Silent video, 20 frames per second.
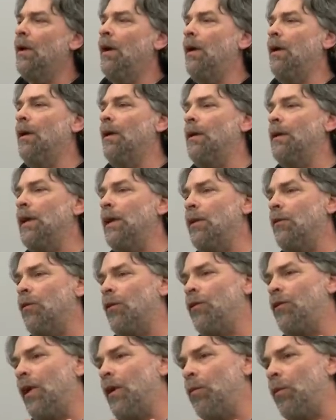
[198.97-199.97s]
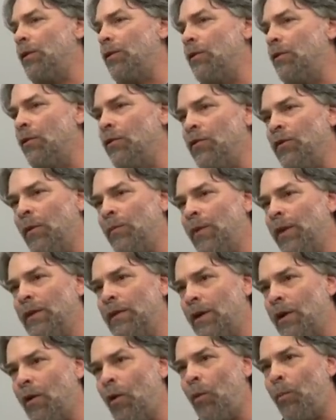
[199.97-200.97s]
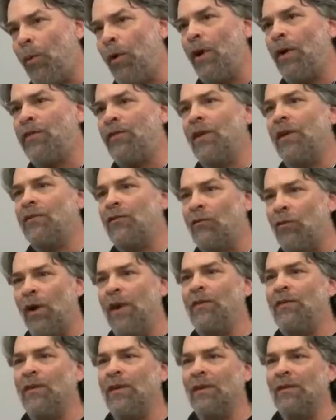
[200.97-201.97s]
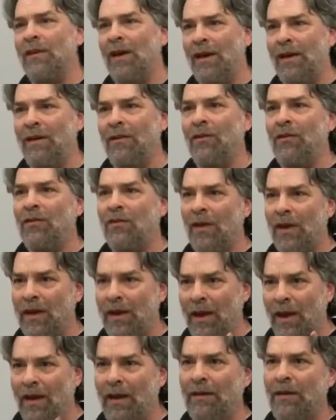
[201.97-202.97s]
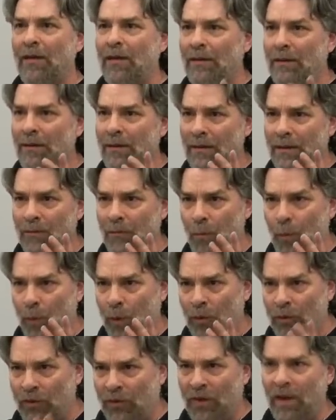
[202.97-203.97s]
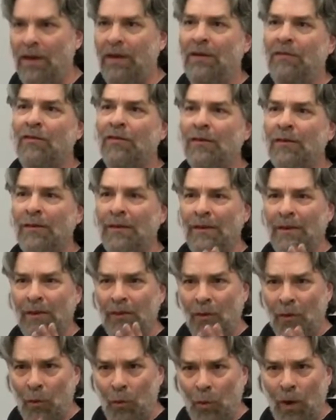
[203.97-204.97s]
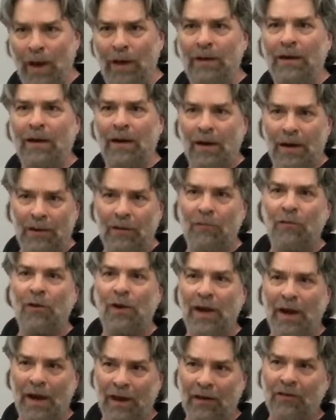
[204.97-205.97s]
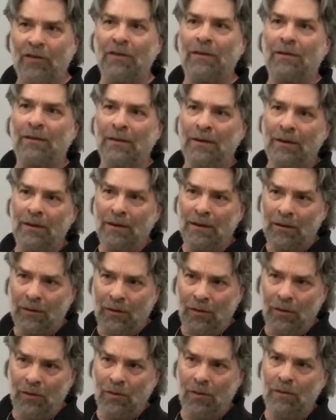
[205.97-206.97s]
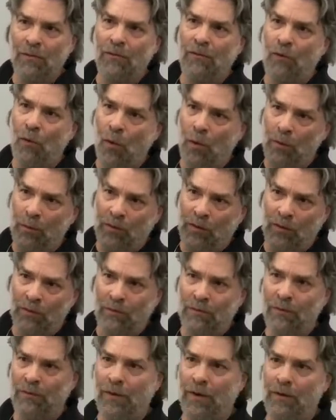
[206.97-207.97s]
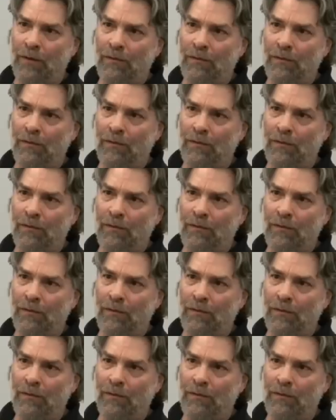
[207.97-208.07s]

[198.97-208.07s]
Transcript: a leader is able to do something they call process tracing. That is, they can perceive the right kind of reaction to the forms of